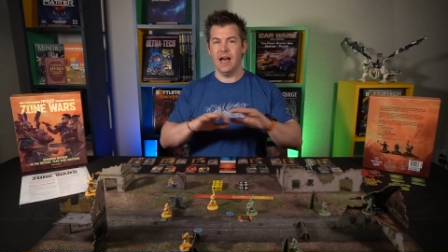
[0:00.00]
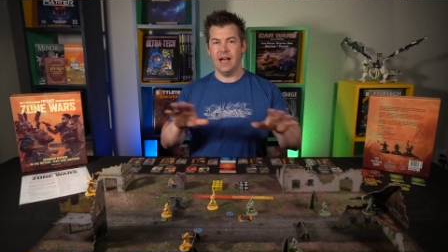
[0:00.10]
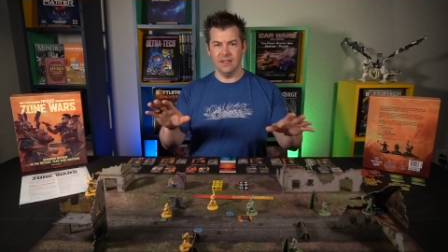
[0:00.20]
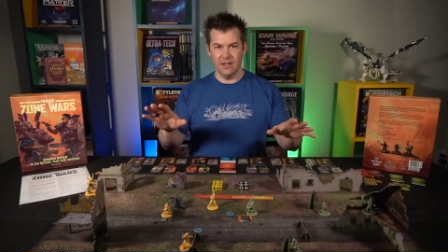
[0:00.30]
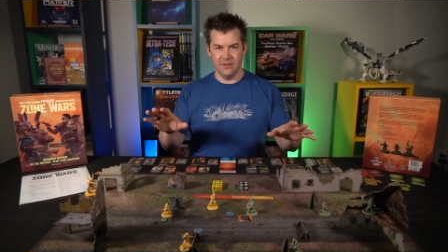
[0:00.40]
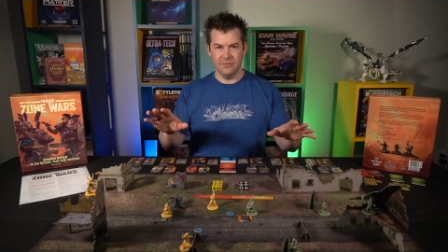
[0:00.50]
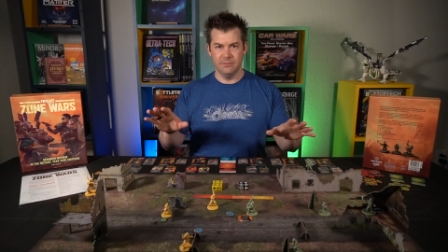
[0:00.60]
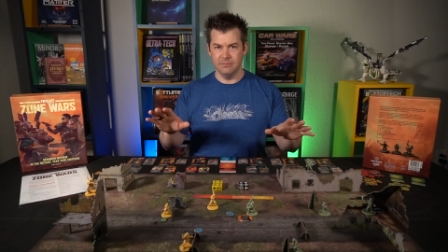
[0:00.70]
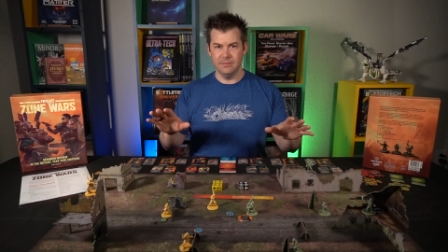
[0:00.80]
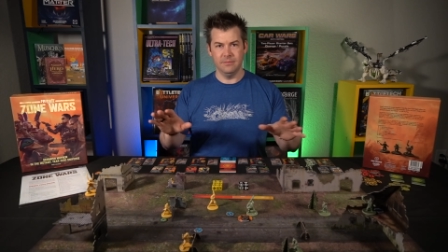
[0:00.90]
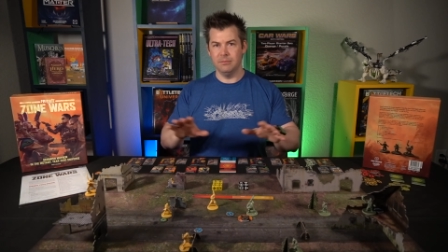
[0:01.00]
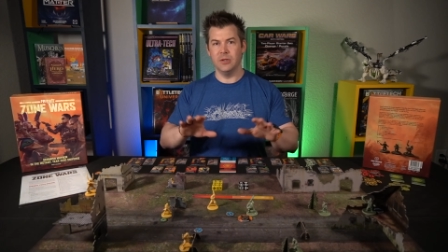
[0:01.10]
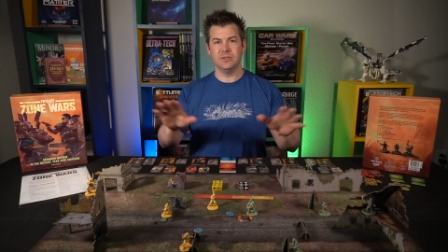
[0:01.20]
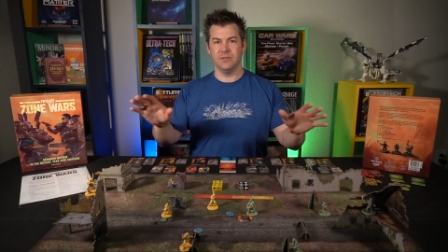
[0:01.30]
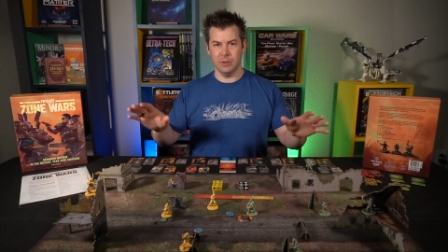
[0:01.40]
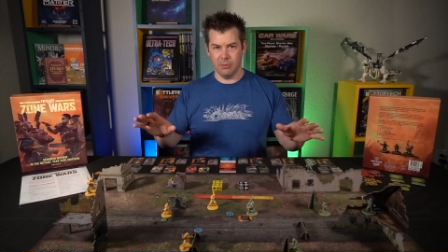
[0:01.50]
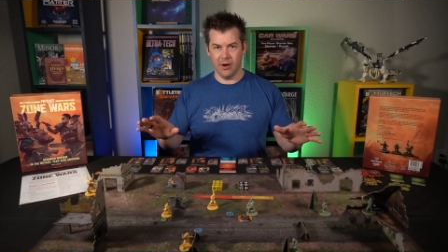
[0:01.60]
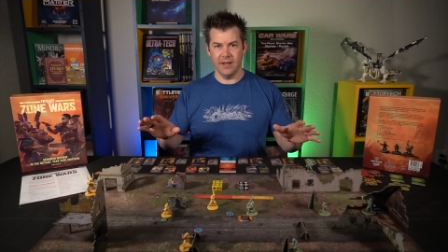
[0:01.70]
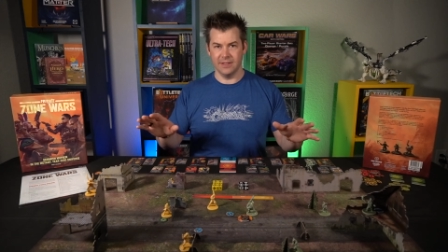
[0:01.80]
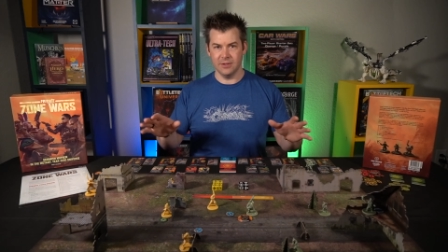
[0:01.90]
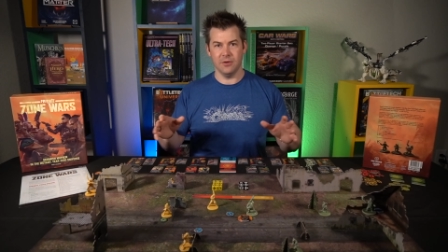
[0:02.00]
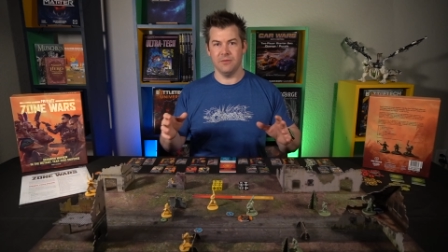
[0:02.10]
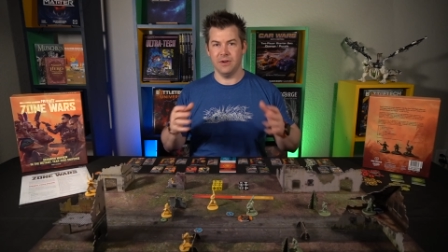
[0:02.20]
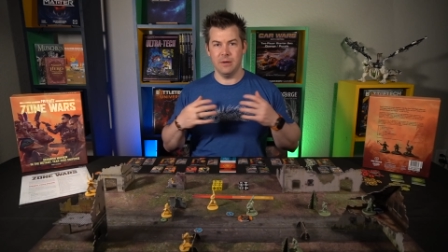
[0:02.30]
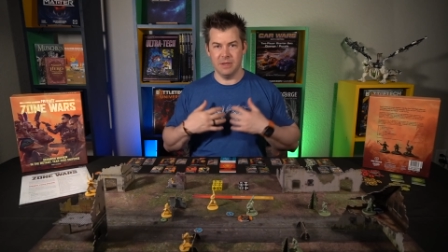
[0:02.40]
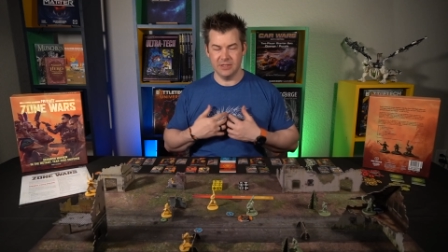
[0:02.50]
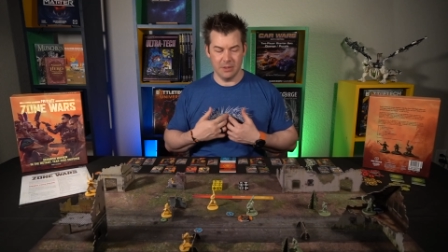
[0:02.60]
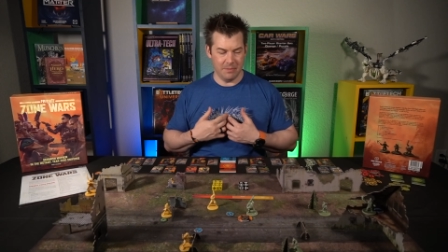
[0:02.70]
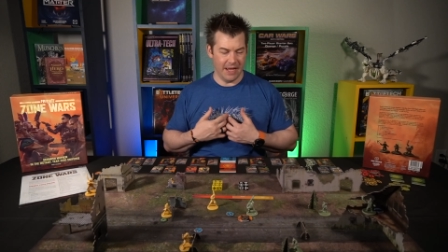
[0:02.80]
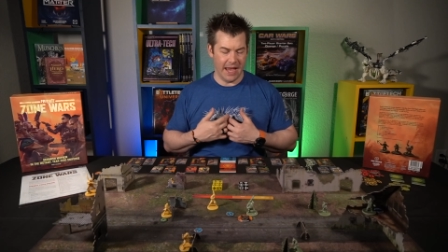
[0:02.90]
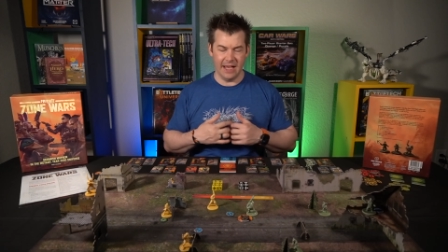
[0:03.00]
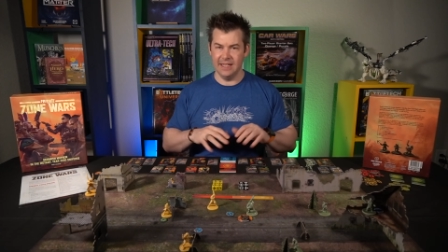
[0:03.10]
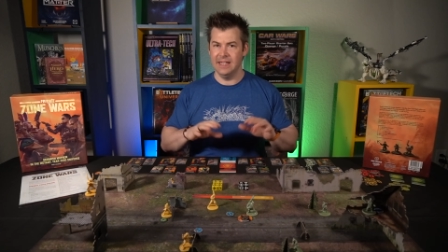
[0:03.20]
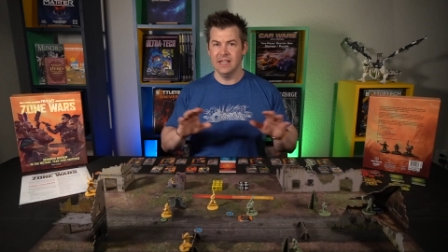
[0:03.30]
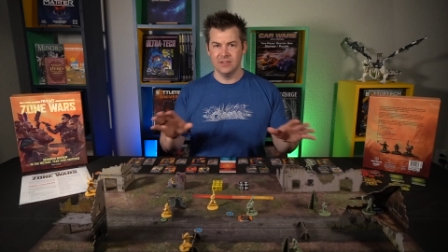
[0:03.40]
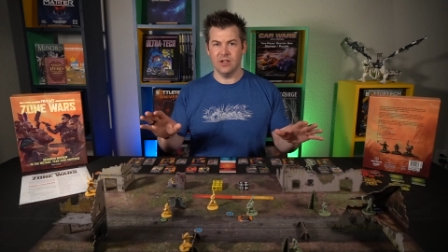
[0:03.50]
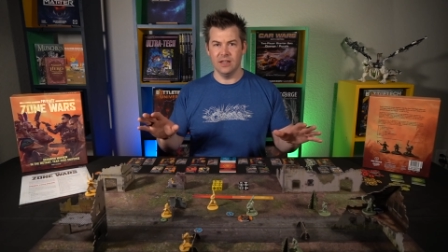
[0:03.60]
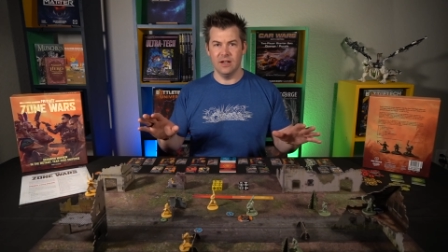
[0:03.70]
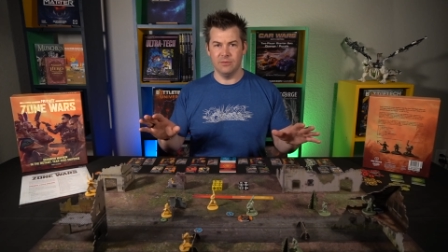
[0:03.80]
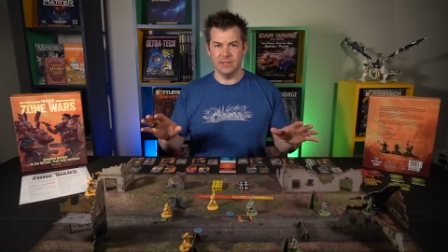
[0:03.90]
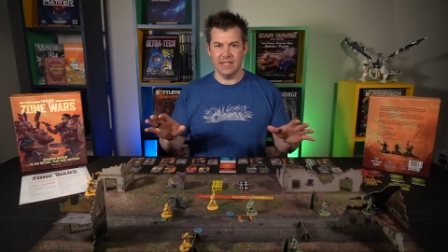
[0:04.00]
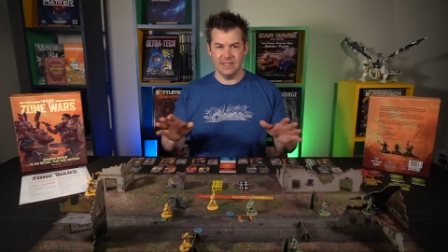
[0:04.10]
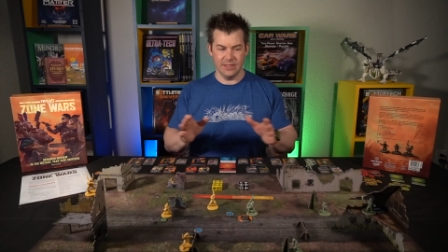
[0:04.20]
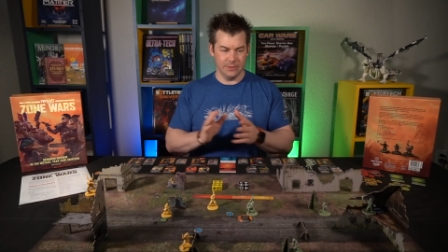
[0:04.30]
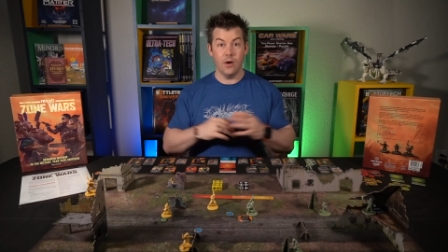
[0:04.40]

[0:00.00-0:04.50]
I love most of their products are very much up my alley, so I love what they do.